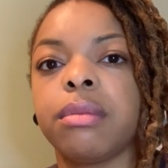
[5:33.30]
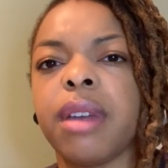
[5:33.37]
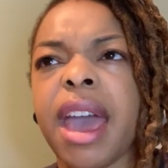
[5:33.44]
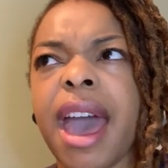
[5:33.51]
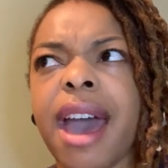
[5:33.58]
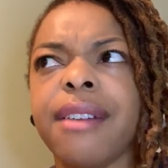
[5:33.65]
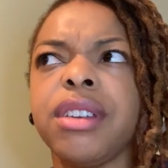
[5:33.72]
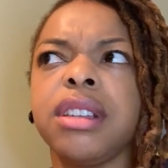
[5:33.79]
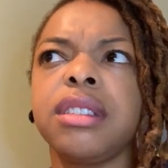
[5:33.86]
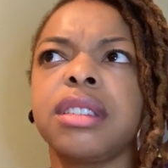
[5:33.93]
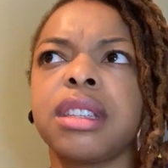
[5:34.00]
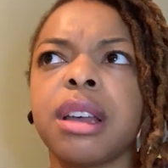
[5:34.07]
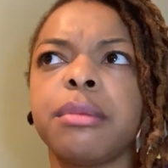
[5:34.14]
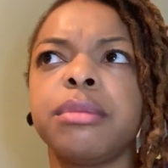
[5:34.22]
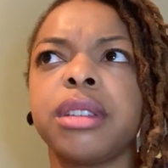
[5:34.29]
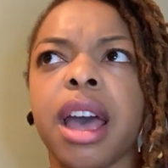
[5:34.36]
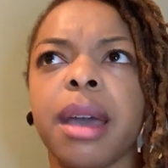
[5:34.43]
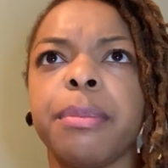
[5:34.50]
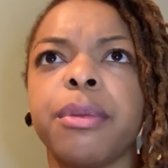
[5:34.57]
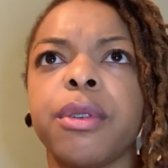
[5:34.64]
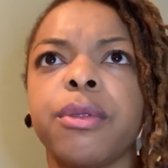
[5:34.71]
having some
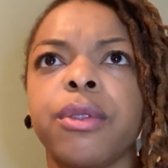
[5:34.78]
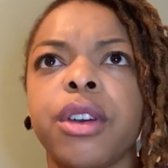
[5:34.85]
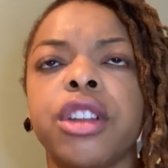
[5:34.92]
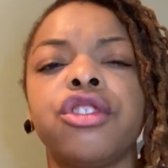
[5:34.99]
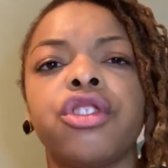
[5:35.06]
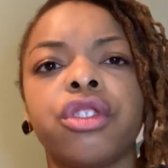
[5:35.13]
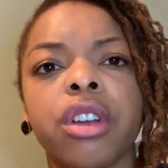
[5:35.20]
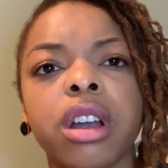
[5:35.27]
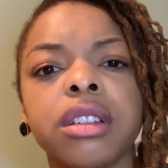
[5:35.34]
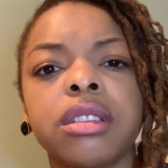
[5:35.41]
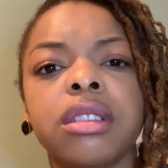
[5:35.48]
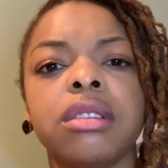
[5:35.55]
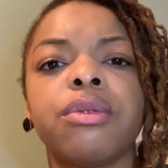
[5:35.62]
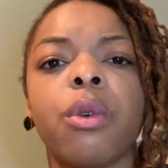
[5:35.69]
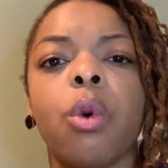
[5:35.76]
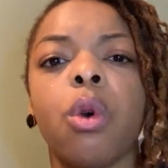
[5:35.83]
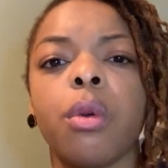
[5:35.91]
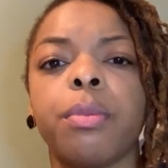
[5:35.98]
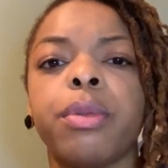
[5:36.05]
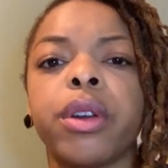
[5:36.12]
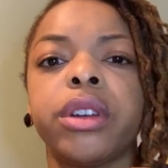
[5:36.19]
type of constructive
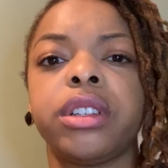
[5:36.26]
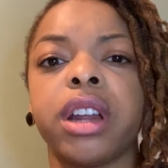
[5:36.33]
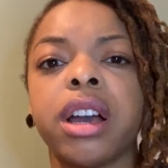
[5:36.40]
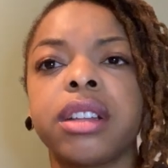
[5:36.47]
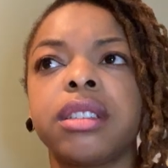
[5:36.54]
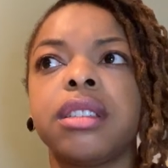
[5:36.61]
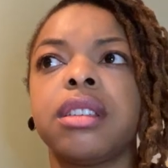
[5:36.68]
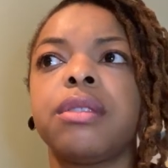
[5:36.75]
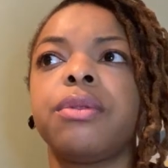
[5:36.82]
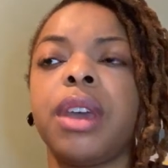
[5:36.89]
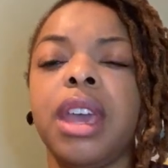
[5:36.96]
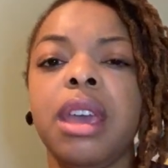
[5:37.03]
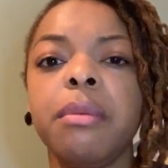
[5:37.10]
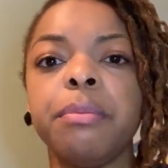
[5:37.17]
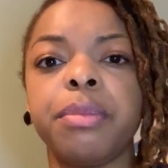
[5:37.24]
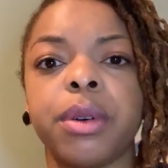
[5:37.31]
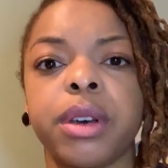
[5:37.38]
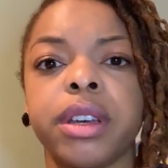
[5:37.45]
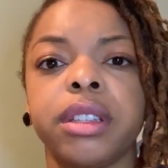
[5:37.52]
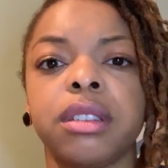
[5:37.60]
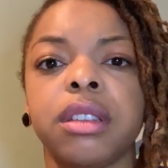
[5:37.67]
or productive
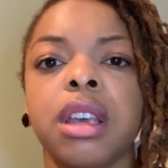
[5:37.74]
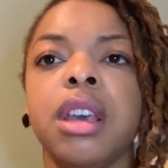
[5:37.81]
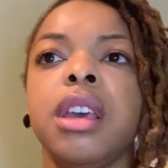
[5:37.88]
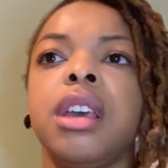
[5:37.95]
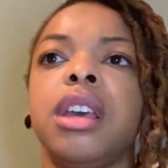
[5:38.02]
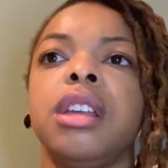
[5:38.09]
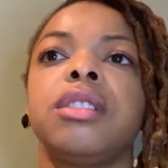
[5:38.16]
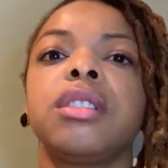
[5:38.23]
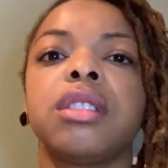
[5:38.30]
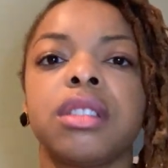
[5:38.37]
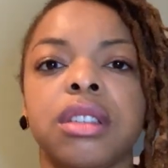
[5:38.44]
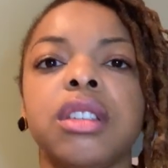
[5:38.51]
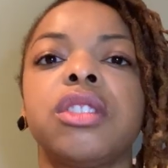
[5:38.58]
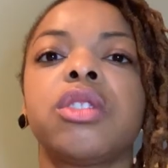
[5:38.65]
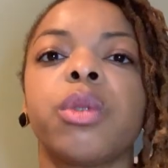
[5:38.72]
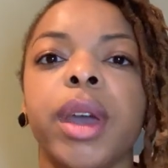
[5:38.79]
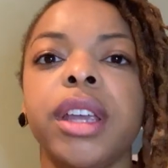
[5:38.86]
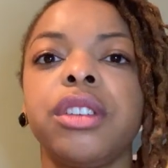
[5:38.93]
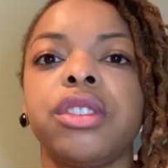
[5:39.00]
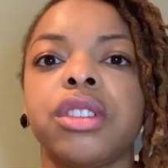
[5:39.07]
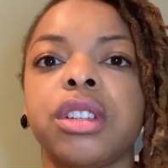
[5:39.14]
input into the
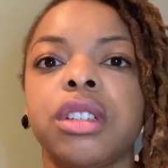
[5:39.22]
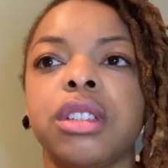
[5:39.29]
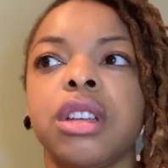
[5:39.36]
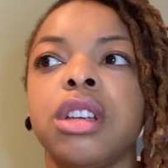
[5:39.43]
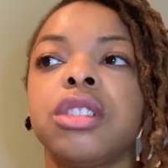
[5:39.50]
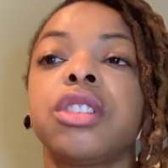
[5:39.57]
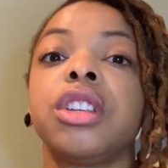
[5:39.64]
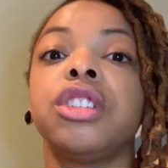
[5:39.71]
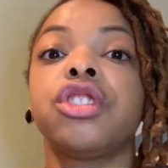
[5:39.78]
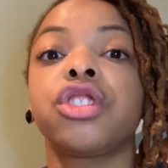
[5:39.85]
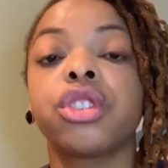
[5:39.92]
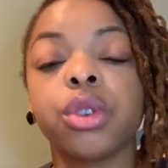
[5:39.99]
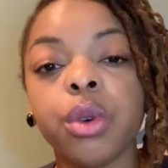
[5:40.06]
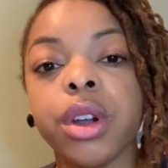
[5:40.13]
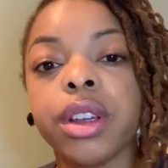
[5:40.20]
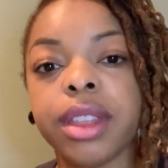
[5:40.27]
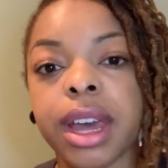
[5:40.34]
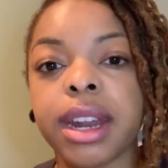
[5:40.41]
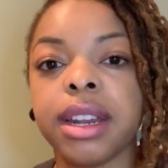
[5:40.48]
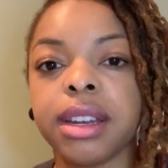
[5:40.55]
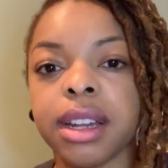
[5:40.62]
situation to ensure
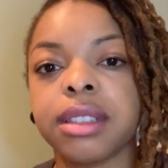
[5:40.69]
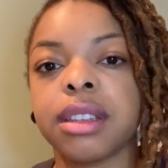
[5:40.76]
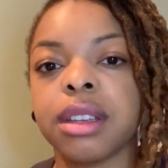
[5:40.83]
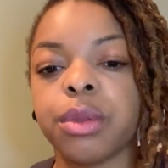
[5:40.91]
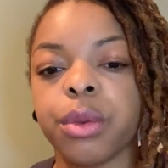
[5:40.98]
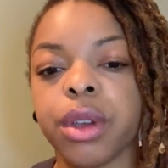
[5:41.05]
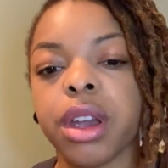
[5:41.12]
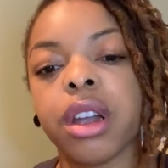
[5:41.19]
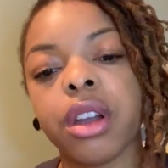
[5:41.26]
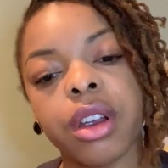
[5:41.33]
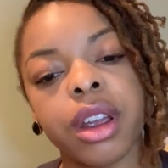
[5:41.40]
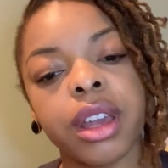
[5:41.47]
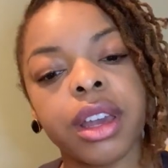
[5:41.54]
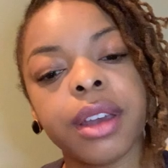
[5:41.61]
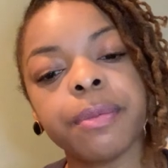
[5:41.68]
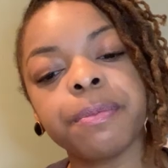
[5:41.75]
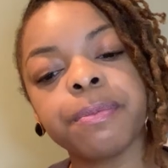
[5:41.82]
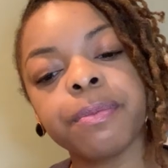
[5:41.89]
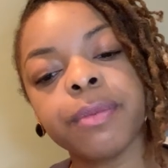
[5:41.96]
that it doesn't reoccur again.